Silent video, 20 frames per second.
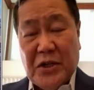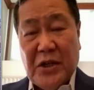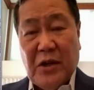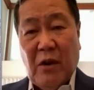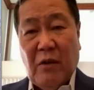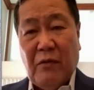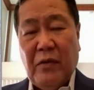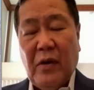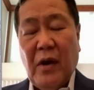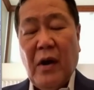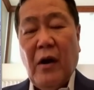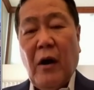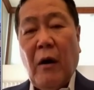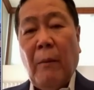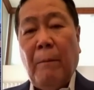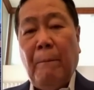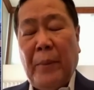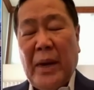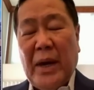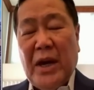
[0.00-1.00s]
of
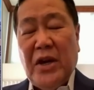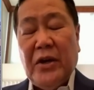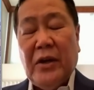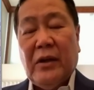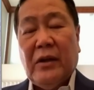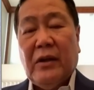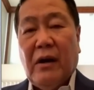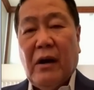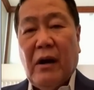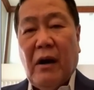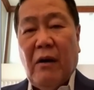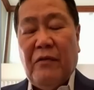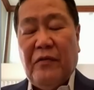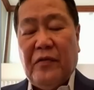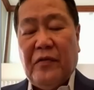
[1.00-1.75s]
opinion of